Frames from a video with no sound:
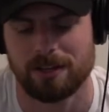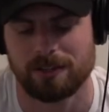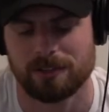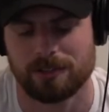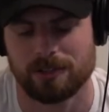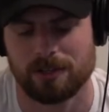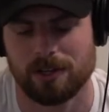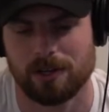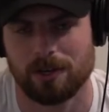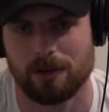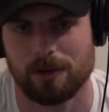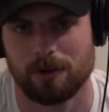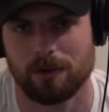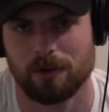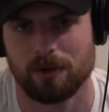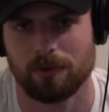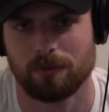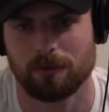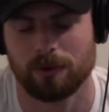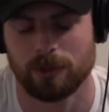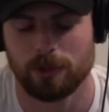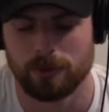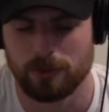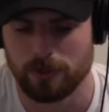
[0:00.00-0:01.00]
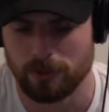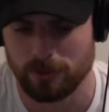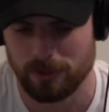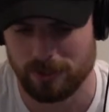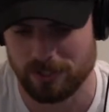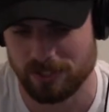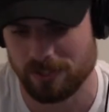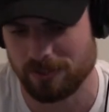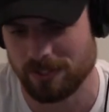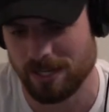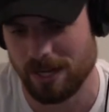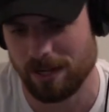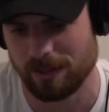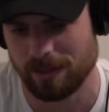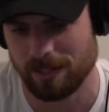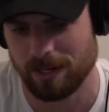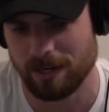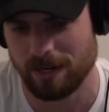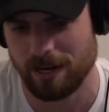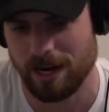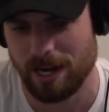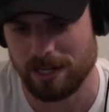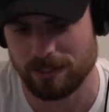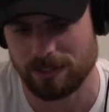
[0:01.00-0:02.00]
So for you new listeners out
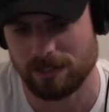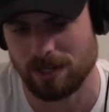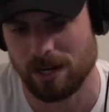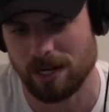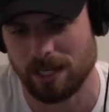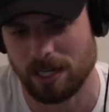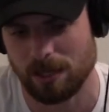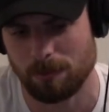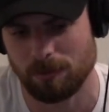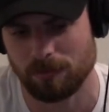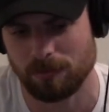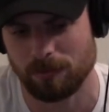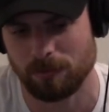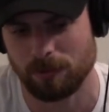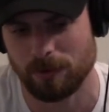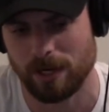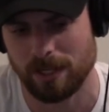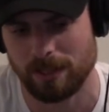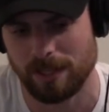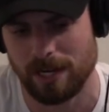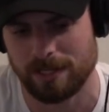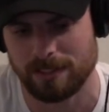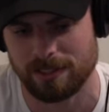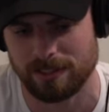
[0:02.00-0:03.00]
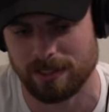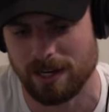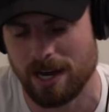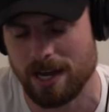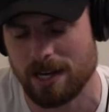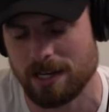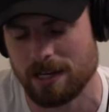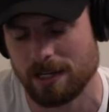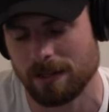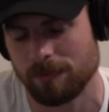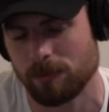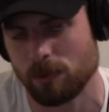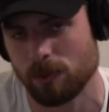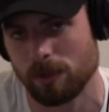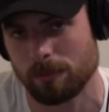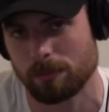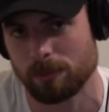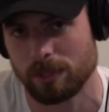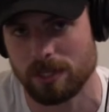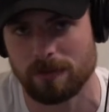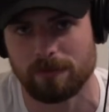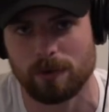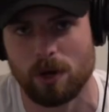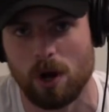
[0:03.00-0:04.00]
there, as talking before, I like to kind of give you a
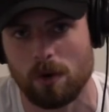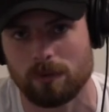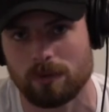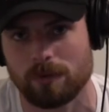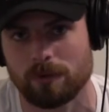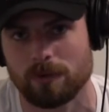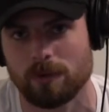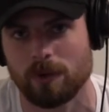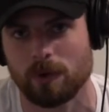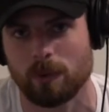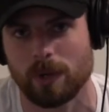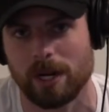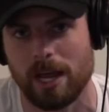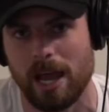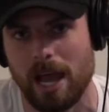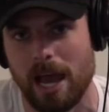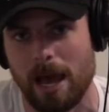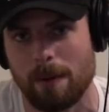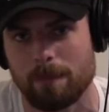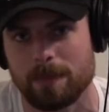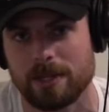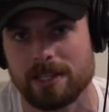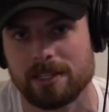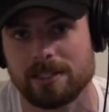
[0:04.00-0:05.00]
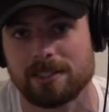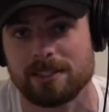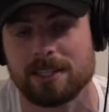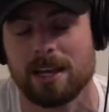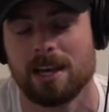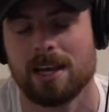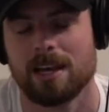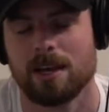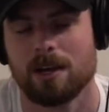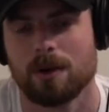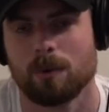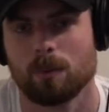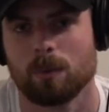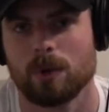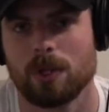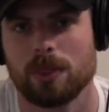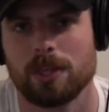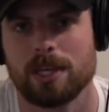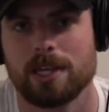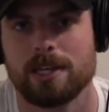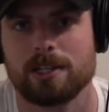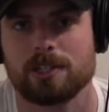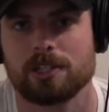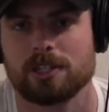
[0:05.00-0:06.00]
brief overview of what happens
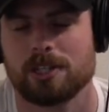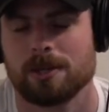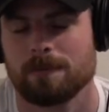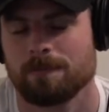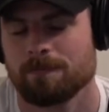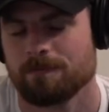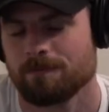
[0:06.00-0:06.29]
with each,